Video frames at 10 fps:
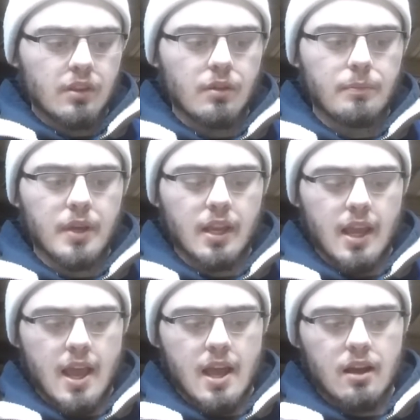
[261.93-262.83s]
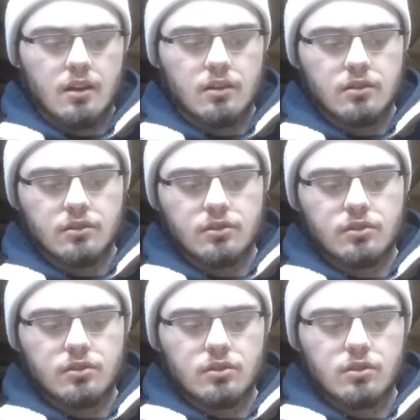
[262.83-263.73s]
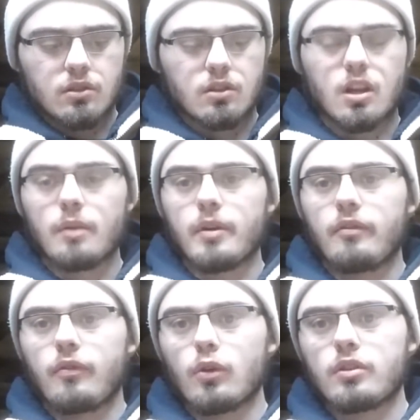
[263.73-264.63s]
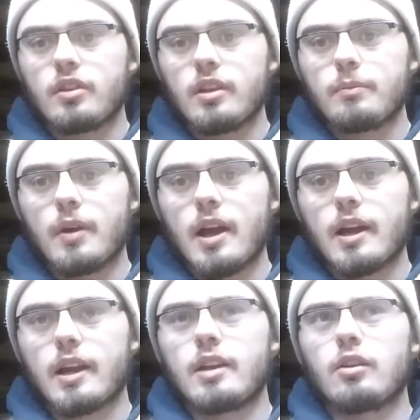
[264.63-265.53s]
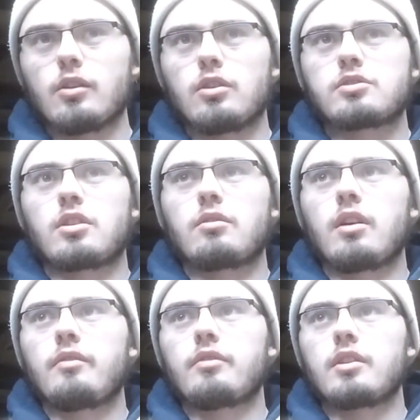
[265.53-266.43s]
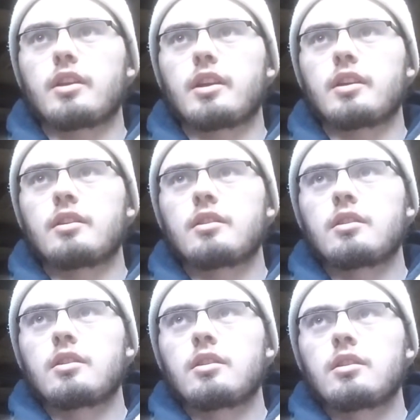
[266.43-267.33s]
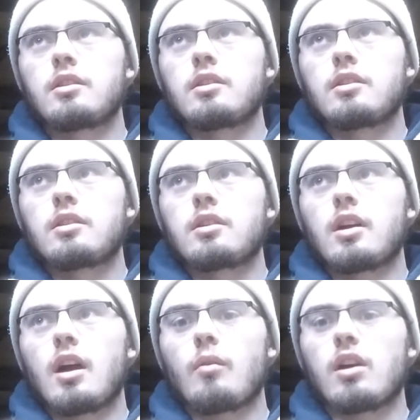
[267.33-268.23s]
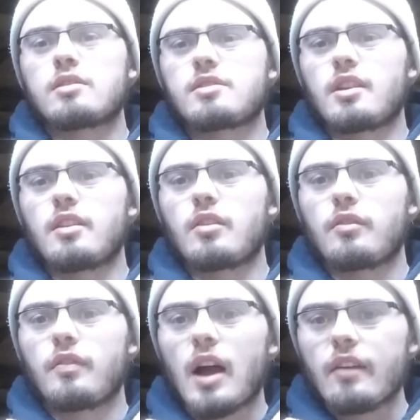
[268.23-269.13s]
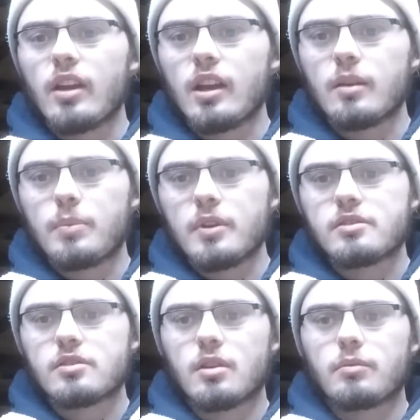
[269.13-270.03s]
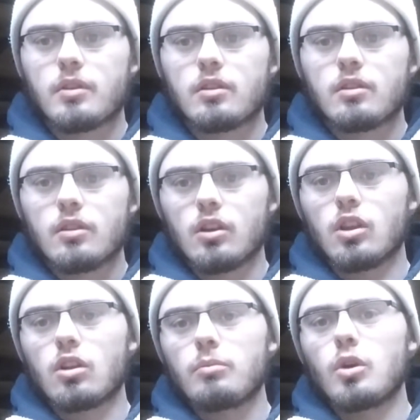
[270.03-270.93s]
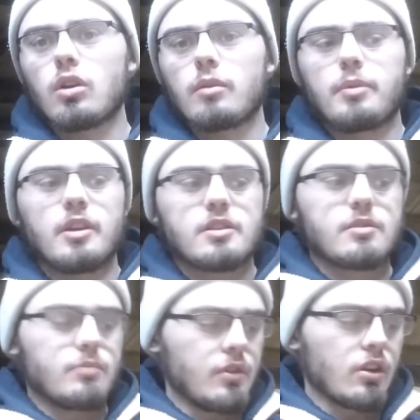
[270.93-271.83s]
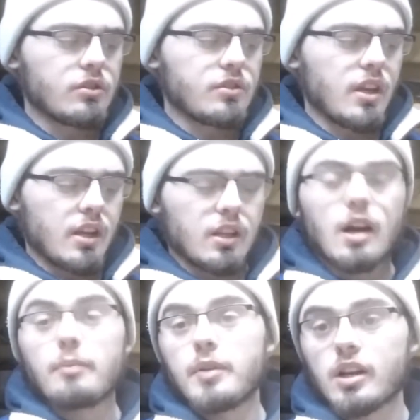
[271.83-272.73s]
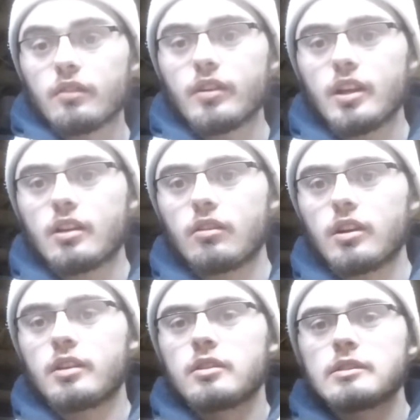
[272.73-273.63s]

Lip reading: The Big Al's come in a 14 pack. I know those are roughly, I want to say they were $5.80 a piece or something. They're a little more a piece. You're also getting a lot bigger of a decoy.